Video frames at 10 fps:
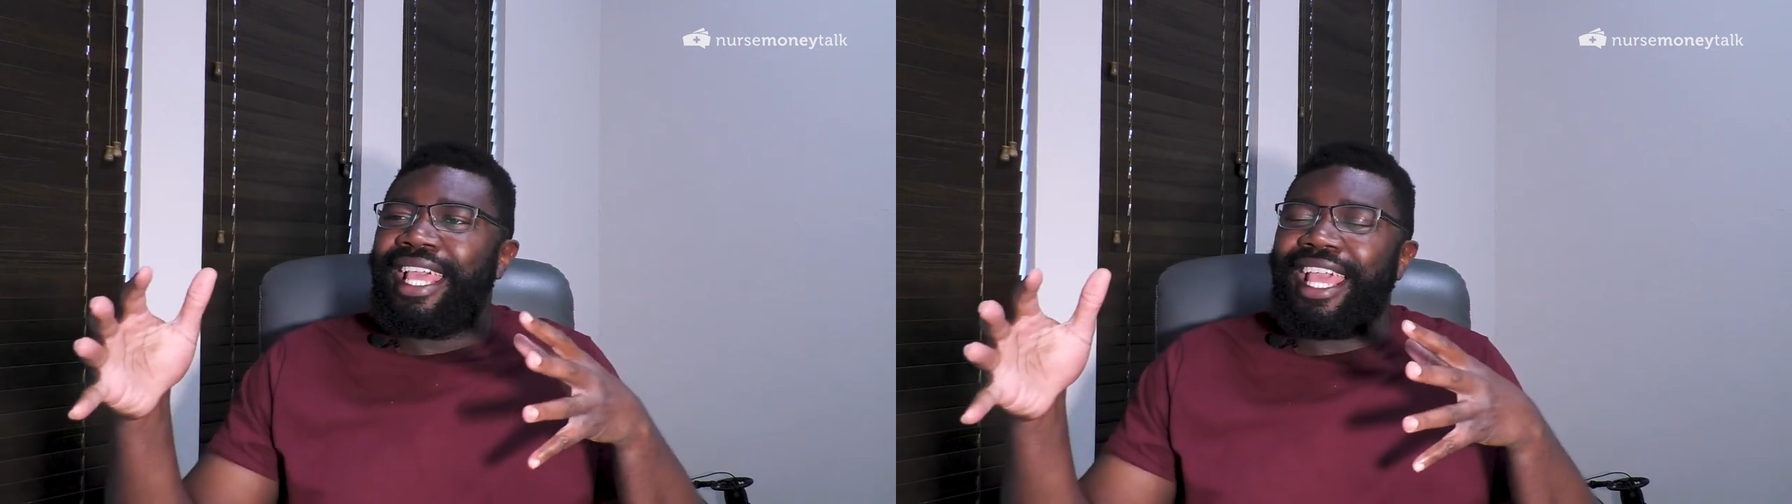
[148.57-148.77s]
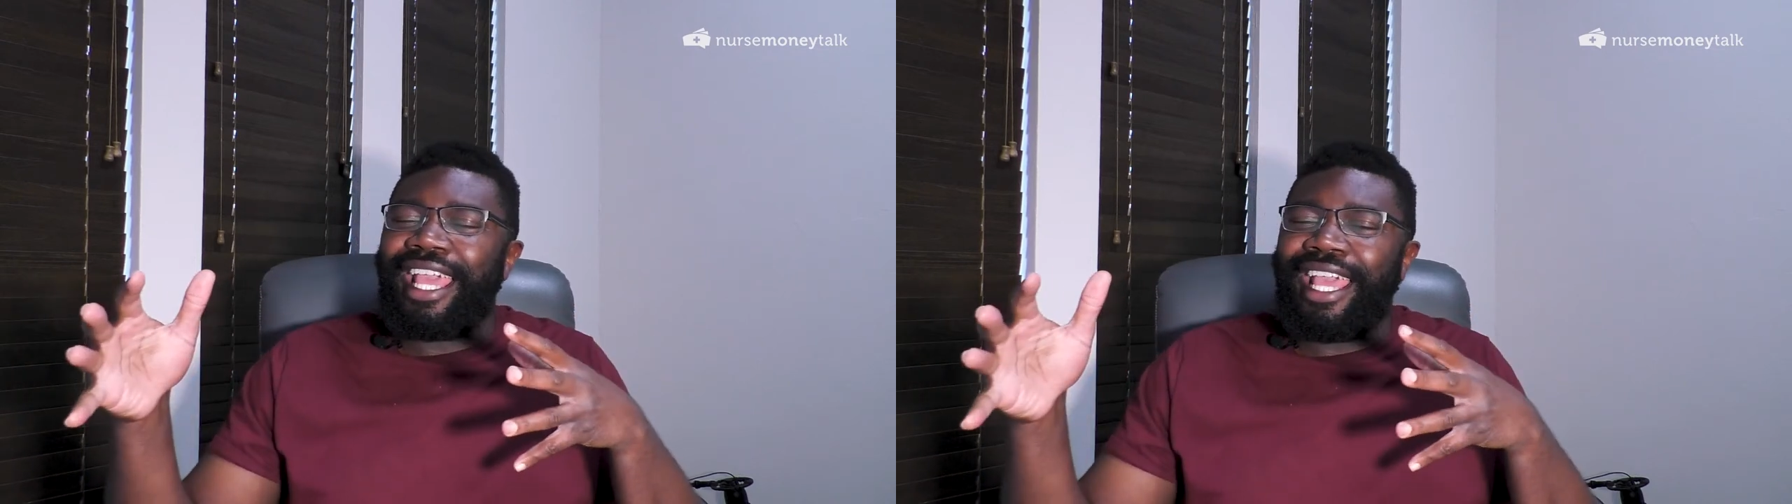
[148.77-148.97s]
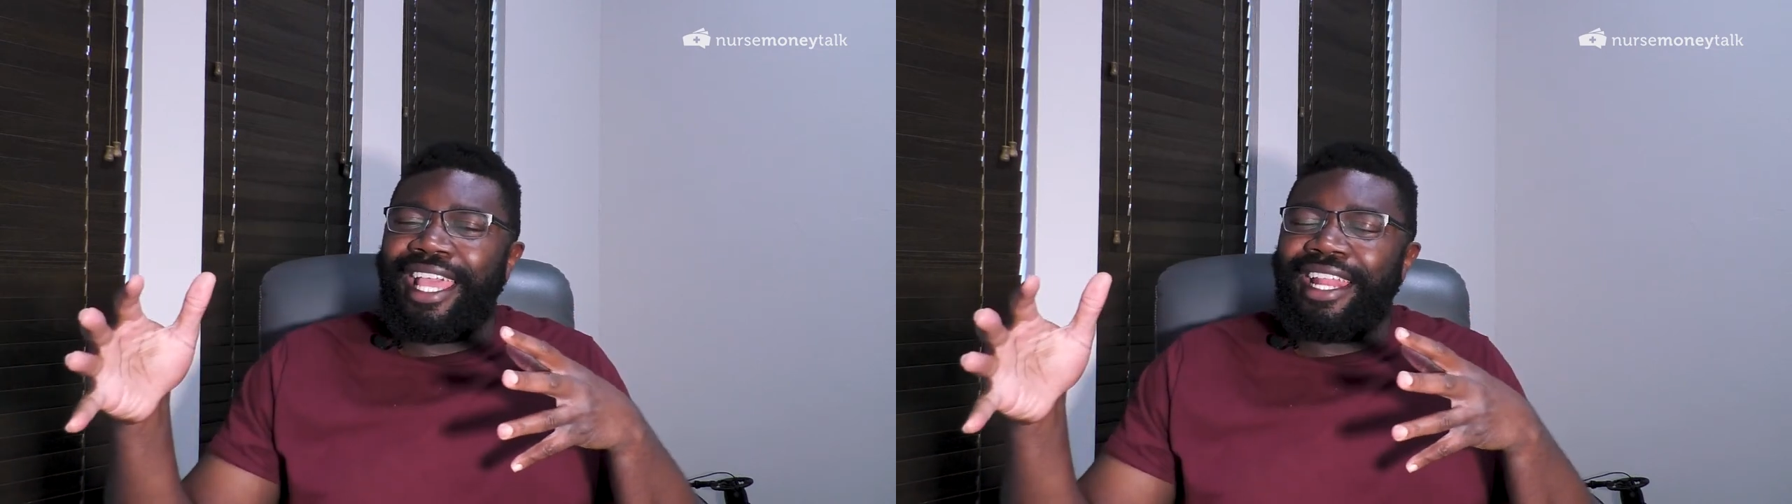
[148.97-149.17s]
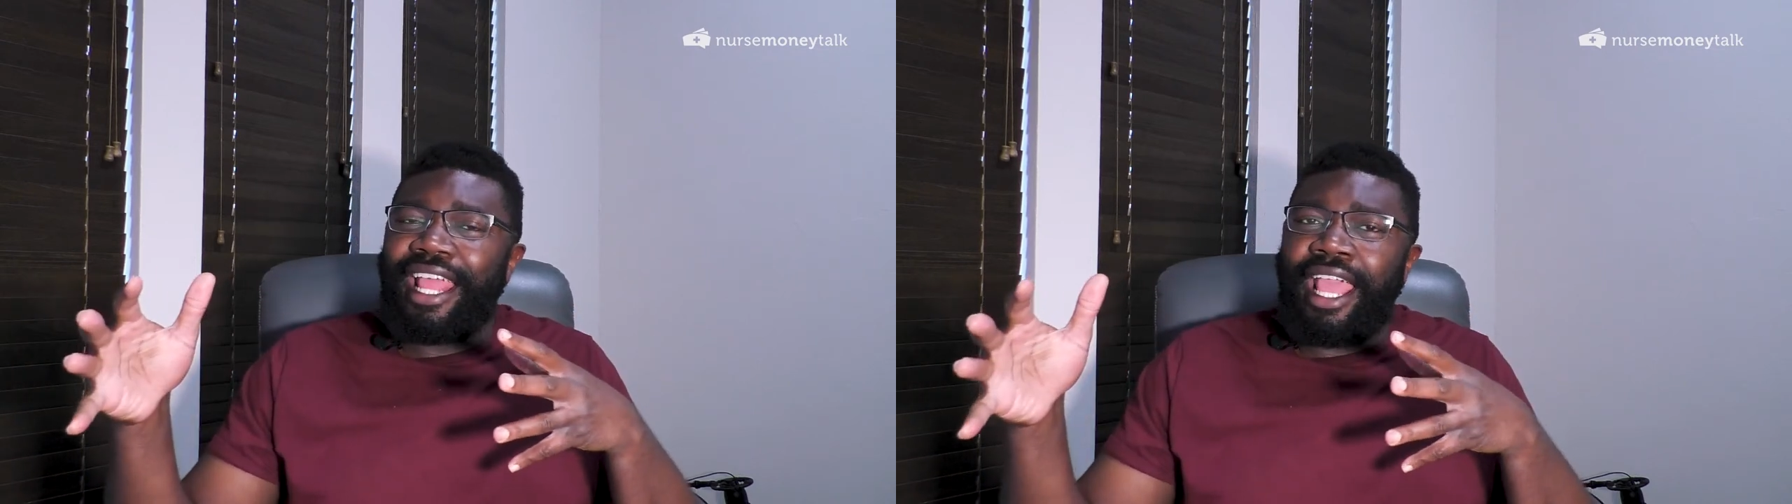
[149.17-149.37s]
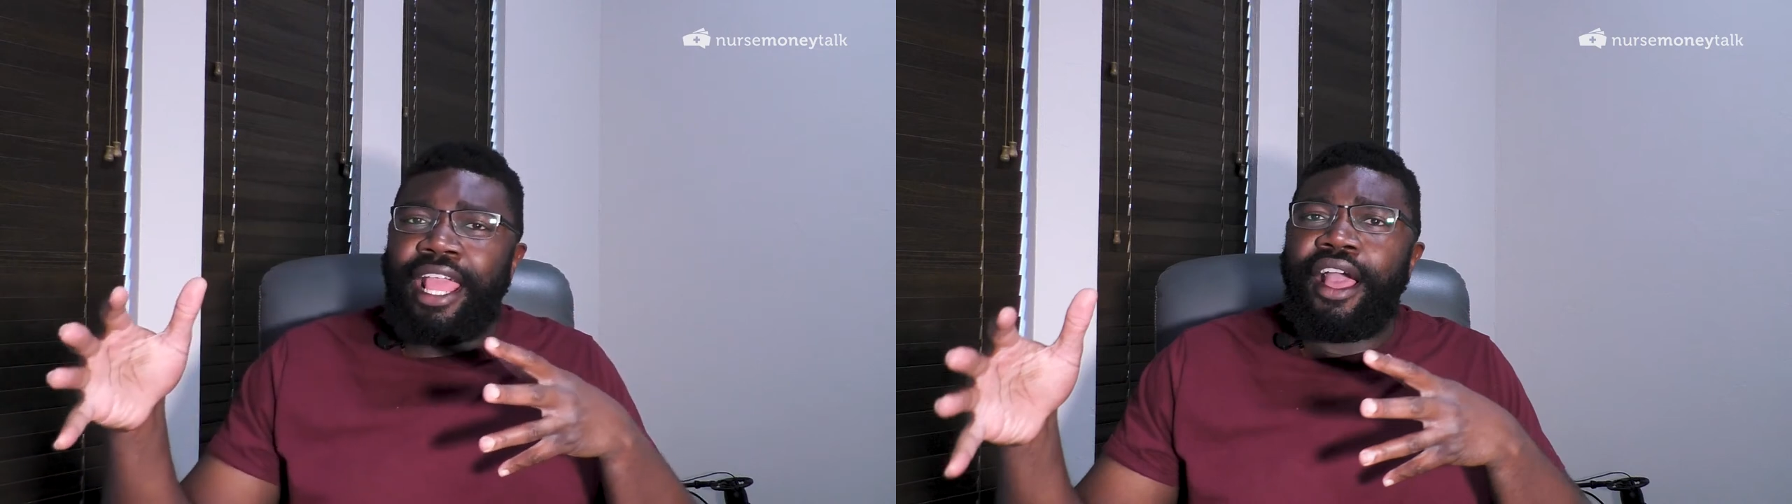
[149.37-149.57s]

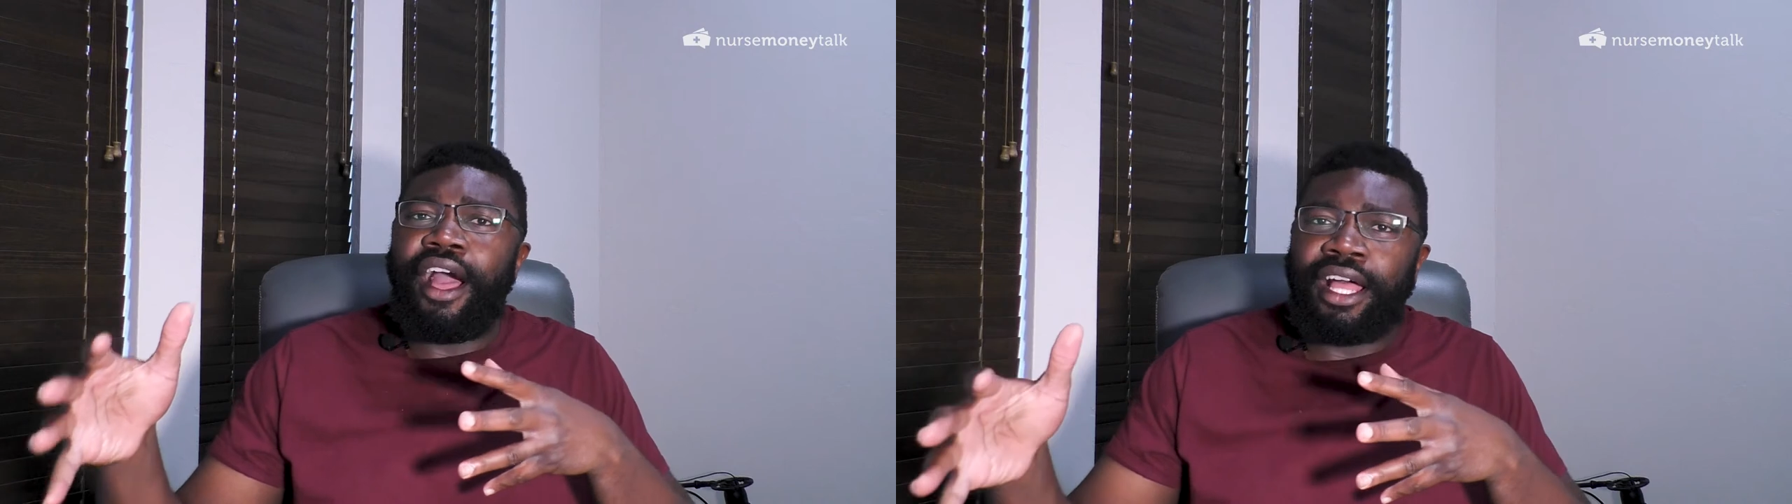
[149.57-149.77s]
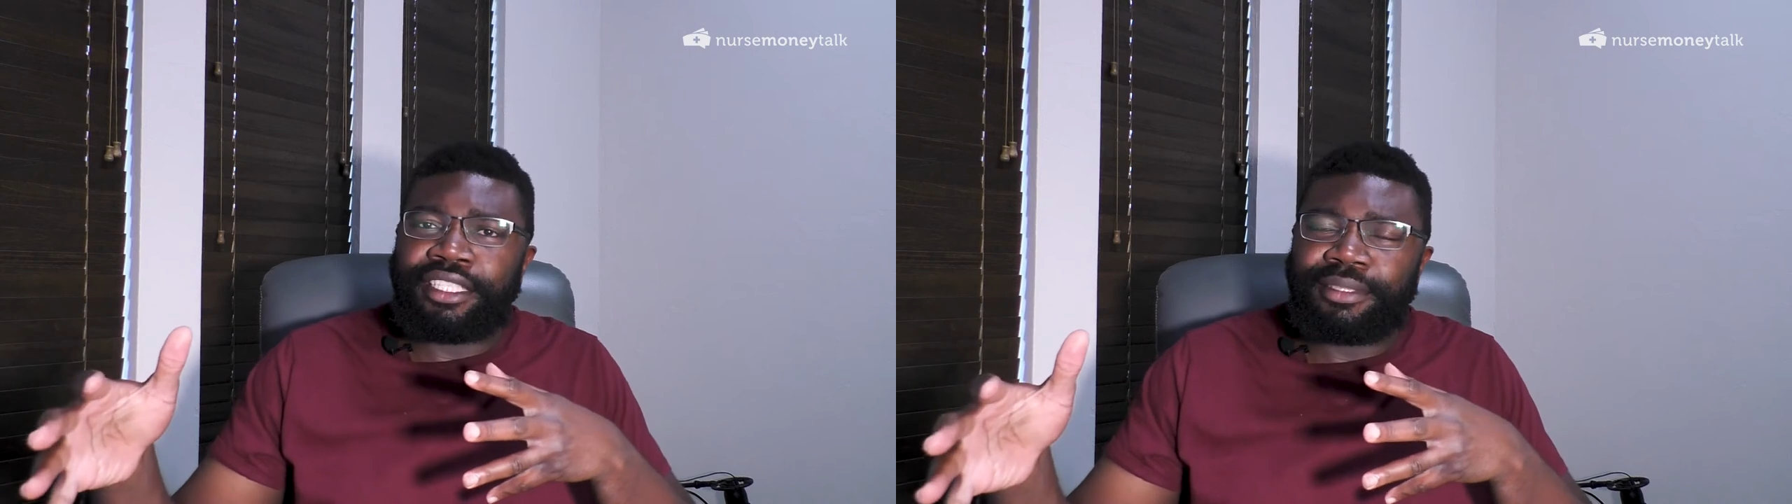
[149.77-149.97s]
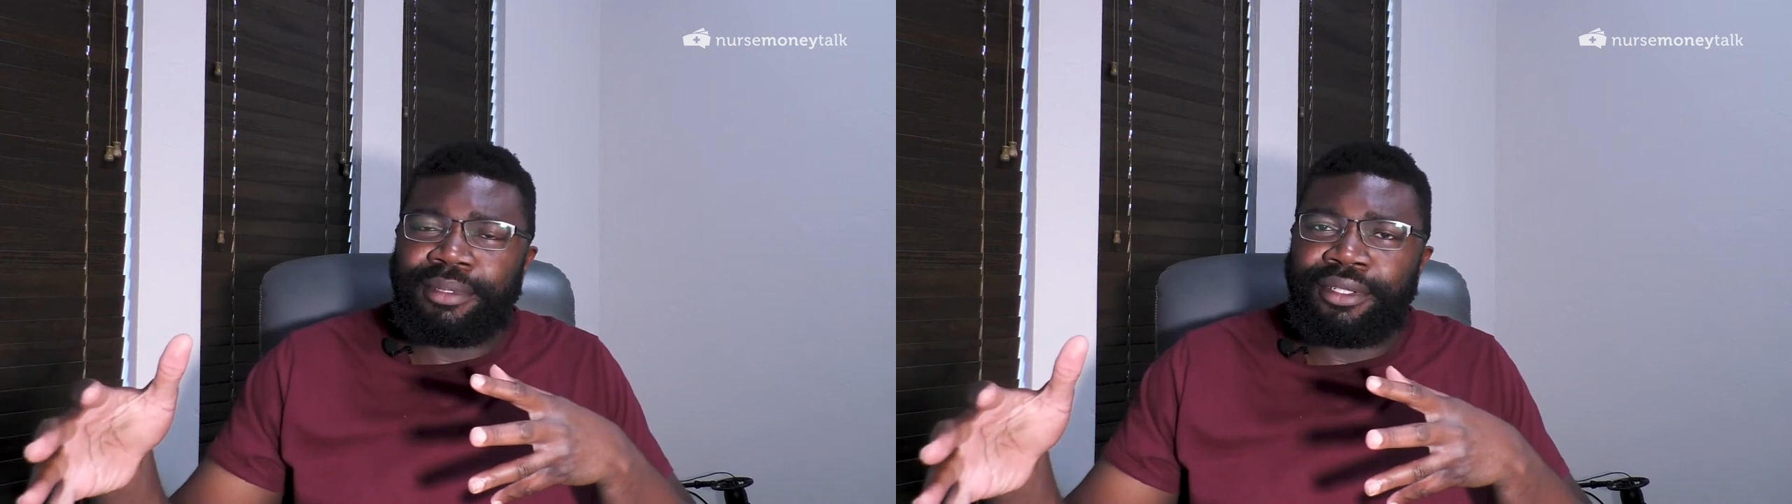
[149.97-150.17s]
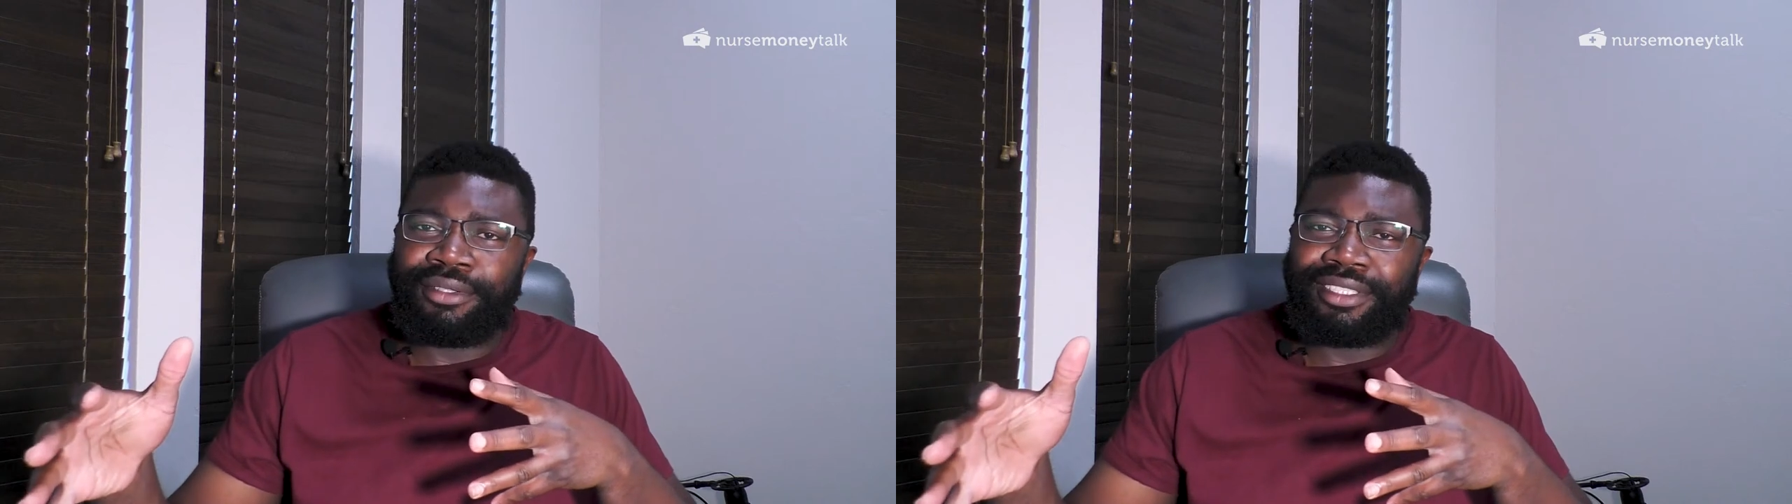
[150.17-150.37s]
in a hospital